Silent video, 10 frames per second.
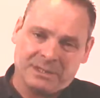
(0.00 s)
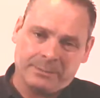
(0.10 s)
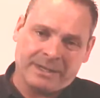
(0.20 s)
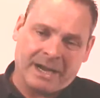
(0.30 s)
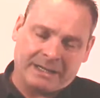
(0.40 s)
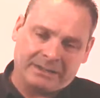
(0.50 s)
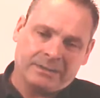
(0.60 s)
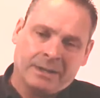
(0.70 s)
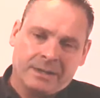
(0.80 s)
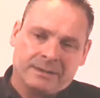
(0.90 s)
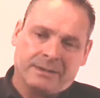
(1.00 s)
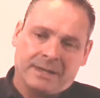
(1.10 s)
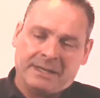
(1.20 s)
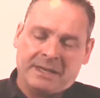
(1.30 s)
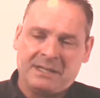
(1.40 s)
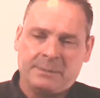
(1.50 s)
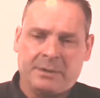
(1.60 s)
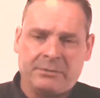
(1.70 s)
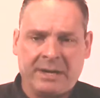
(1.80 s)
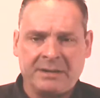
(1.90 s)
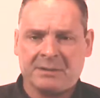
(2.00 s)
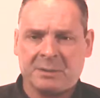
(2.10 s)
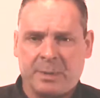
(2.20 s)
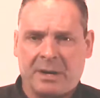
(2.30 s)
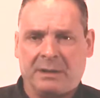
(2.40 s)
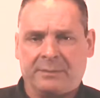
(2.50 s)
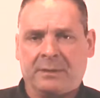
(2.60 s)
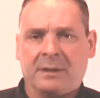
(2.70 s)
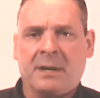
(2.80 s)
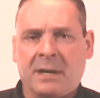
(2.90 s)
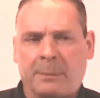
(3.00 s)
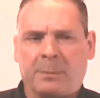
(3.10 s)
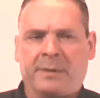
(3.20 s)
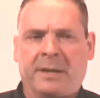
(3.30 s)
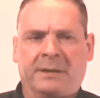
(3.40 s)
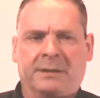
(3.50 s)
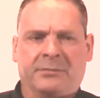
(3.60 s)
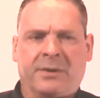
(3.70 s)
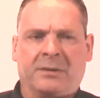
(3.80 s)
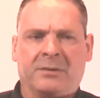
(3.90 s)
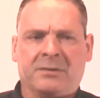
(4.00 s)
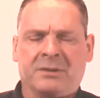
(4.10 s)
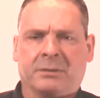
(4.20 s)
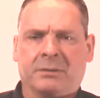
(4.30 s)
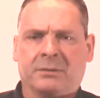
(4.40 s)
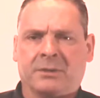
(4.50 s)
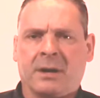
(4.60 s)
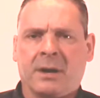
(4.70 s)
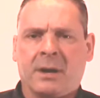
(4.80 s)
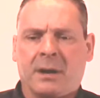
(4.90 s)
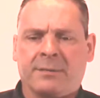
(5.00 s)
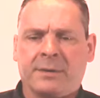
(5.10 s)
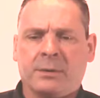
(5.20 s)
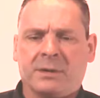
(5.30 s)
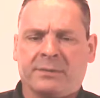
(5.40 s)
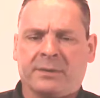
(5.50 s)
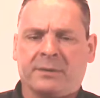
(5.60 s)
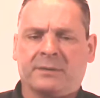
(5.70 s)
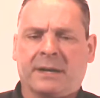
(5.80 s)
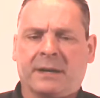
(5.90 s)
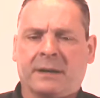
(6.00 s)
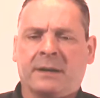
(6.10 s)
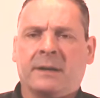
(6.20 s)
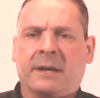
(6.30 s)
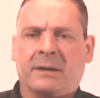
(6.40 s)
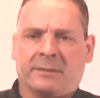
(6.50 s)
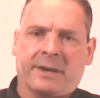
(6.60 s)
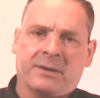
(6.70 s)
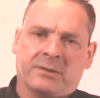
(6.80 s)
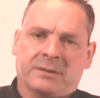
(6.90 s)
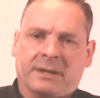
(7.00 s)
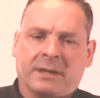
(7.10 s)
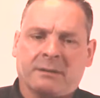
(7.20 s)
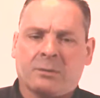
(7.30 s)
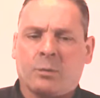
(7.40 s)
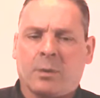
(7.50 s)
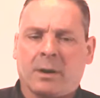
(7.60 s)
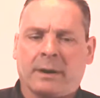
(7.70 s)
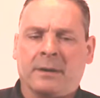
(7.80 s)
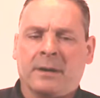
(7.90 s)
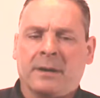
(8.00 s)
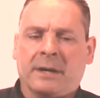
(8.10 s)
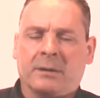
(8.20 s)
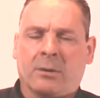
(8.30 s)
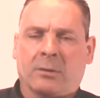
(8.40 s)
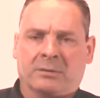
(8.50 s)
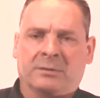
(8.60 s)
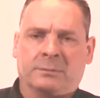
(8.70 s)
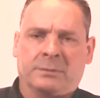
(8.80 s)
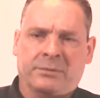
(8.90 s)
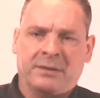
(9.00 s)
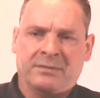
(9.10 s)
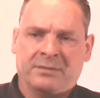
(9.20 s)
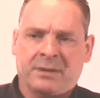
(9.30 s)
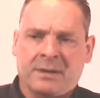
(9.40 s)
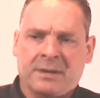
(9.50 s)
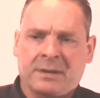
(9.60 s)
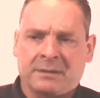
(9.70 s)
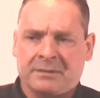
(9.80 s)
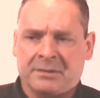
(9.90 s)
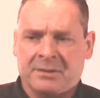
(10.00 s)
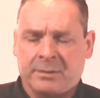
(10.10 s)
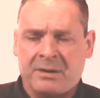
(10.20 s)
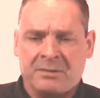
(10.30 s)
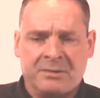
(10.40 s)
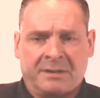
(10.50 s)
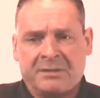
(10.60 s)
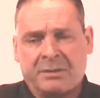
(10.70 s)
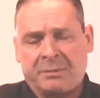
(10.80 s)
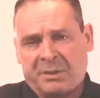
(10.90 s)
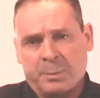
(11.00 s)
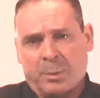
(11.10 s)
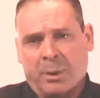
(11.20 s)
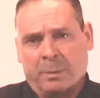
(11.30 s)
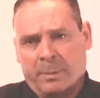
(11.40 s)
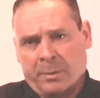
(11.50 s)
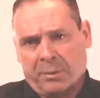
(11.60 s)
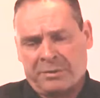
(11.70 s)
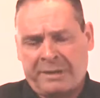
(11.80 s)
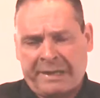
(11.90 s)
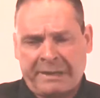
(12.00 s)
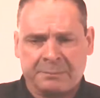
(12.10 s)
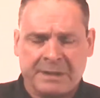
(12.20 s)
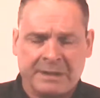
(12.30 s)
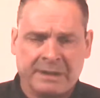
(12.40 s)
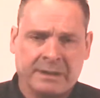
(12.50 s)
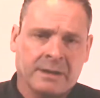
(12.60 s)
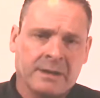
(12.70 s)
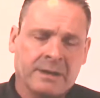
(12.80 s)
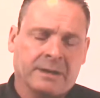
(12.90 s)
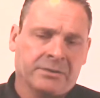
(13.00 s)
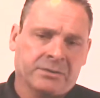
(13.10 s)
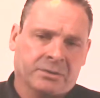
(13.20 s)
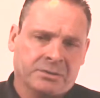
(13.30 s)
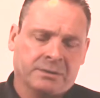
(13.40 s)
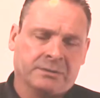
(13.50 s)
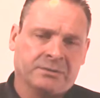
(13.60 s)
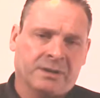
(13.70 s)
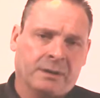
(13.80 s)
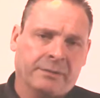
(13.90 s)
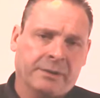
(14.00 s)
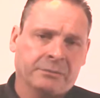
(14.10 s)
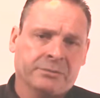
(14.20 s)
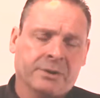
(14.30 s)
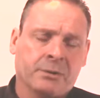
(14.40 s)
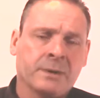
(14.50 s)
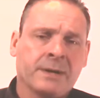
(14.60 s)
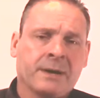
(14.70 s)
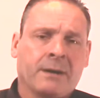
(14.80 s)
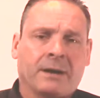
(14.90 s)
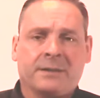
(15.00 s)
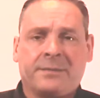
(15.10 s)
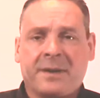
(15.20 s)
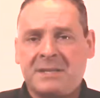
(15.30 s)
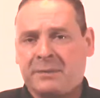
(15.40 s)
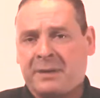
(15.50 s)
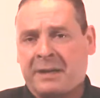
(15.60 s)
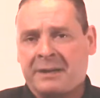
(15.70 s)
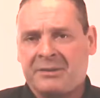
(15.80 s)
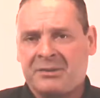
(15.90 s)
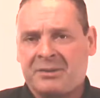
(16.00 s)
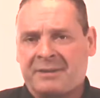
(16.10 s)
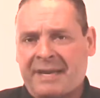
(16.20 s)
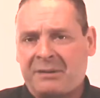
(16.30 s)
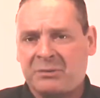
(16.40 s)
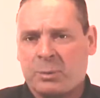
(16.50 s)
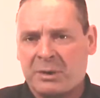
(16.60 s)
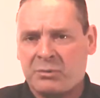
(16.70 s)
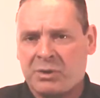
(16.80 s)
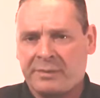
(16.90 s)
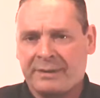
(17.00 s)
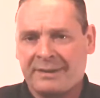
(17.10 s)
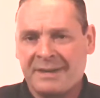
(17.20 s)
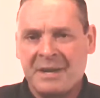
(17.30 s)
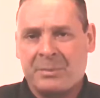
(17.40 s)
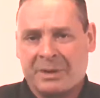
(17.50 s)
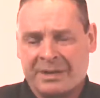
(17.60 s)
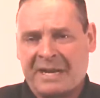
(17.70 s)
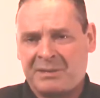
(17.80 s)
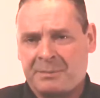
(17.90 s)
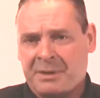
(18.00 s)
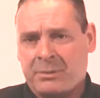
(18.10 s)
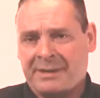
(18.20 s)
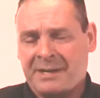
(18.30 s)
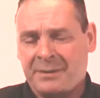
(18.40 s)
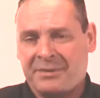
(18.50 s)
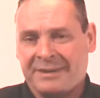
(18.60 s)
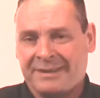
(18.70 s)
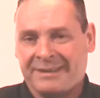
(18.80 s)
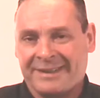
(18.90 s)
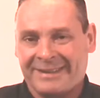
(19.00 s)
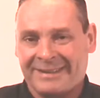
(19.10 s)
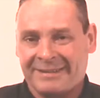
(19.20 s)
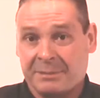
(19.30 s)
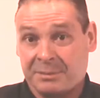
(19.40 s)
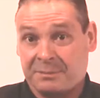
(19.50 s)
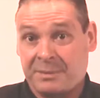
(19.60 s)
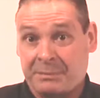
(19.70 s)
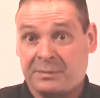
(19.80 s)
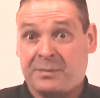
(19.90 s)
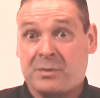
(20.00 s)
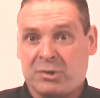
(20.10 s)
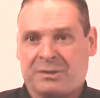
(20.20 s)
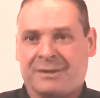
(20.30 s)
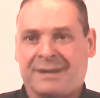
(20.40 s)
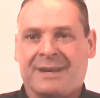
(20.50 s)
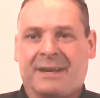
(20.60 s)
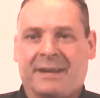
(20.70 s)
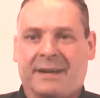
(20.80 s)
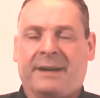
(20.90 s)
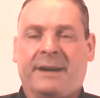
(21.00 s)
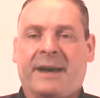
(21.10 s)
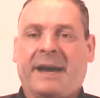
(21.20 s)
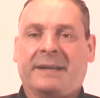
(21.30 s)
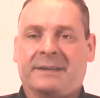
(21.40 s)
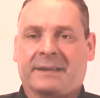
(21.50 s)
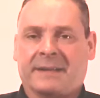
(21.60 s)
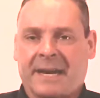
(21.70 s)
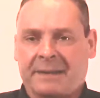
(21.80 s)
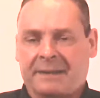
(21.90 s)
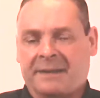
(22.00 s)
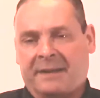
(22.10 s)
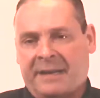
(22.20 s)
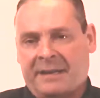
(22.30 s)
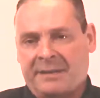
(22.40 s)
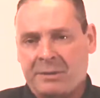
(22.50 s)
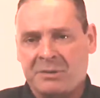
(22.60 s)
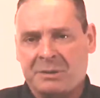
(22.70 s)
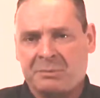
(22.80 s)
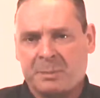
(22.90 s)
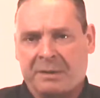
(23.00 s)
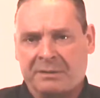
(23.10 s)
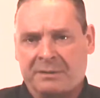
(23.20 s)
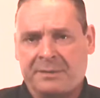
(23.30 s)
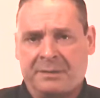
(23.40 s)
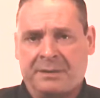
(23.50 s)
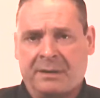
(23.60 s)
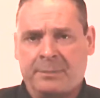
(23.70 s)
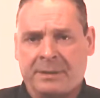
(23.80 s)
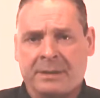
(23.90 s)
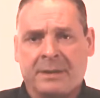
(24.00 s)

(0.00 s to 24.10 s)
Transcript: mechanics, then they need to be addressed as part of a preventative strategy. So there's a few different interventions that are required in order to address the situation, and it's only a small proportion that end up needing a surgical scenario. So on the face of it, a condition that sounds quite trivial but can actually be quite limiting in terms of people's function, and again can usually respond to physiotherapy